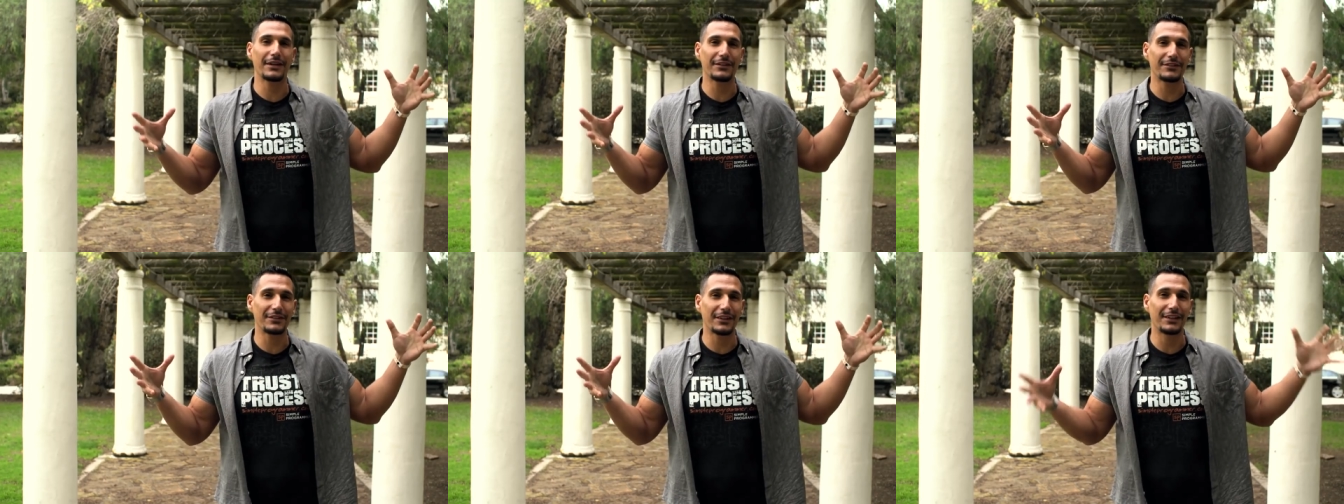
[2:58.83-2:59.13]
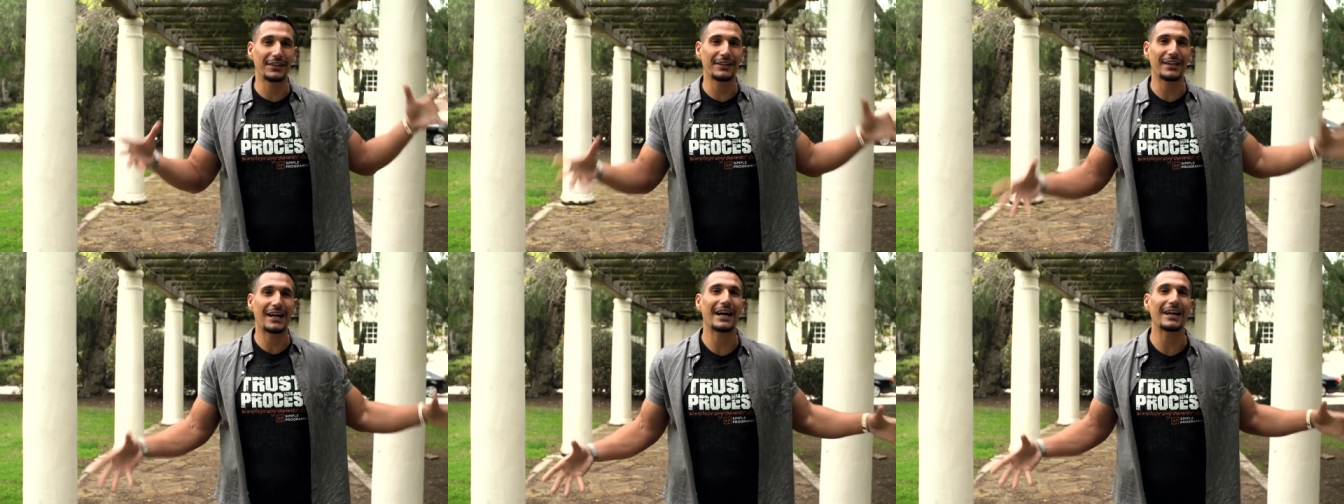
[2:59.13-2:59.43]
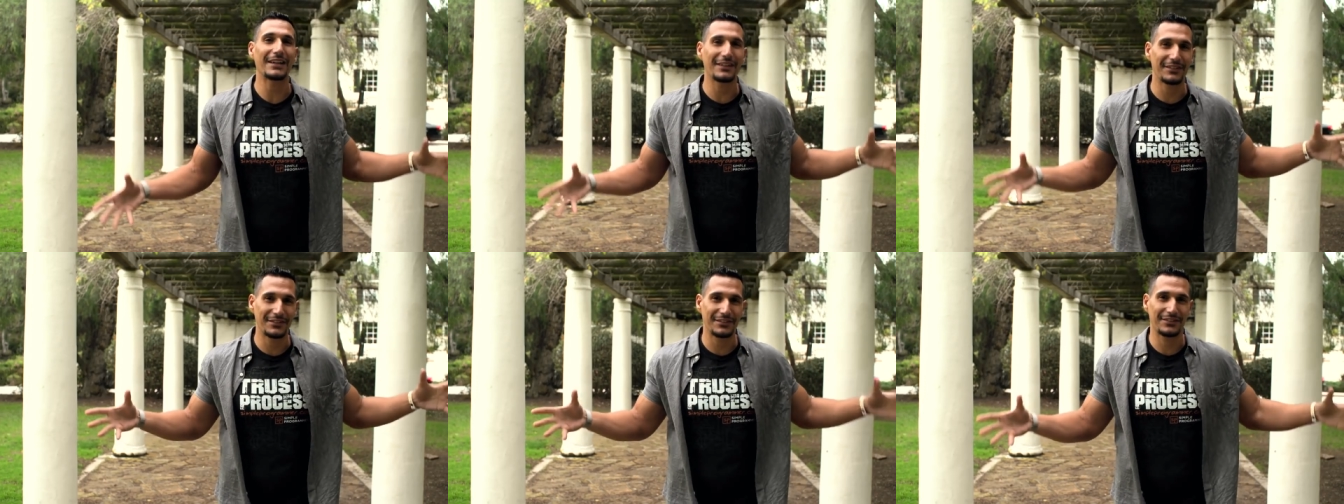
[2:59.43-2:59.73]
that's a
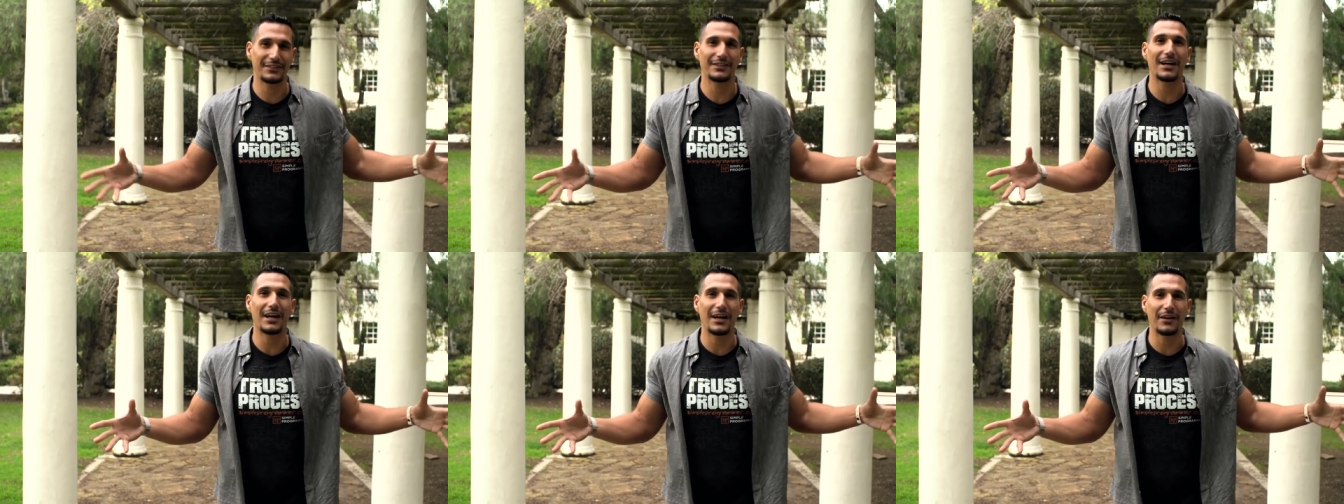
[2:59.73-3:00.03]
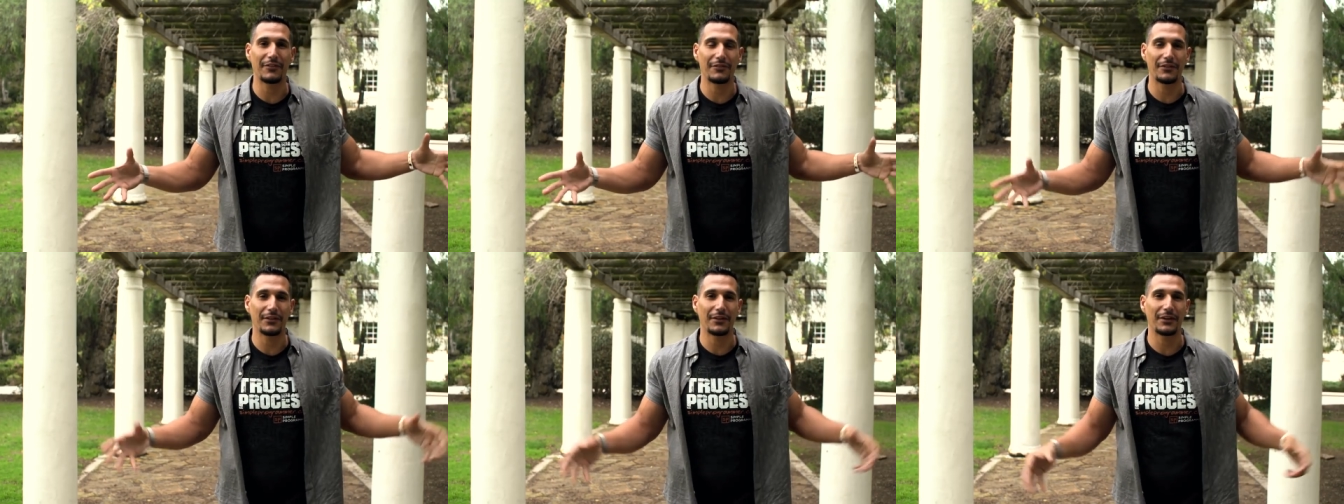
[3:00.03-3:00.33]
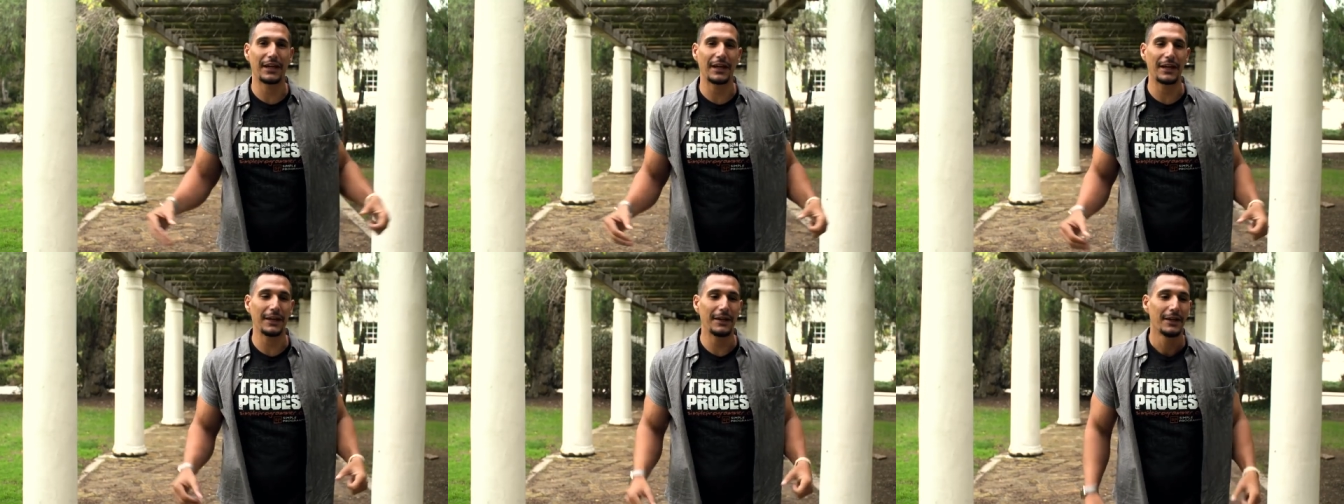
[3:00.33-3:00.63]
lot of stuff,
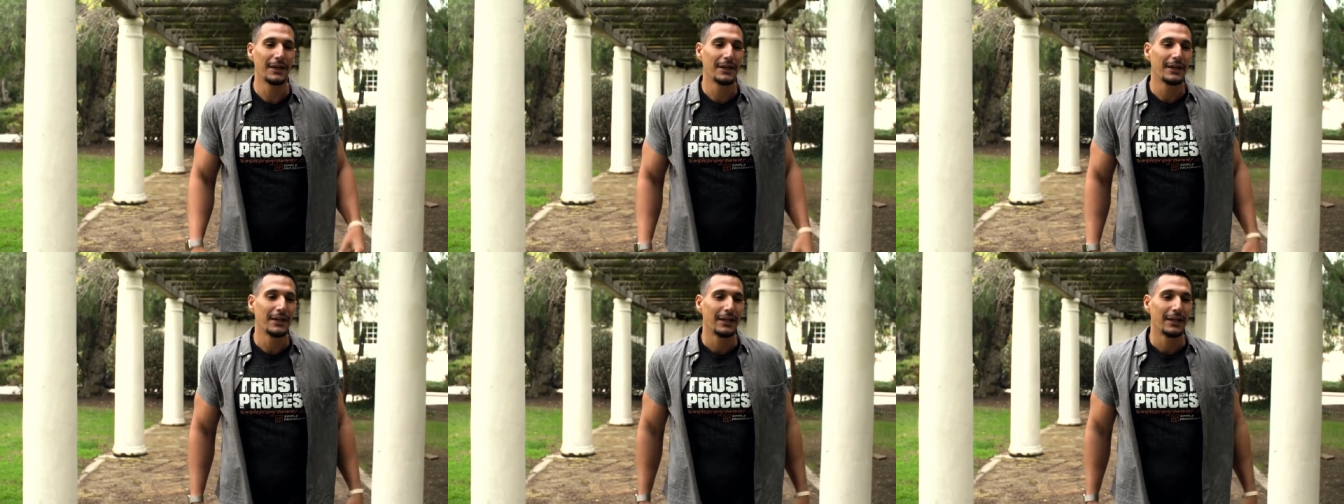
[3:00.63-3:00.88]
okay?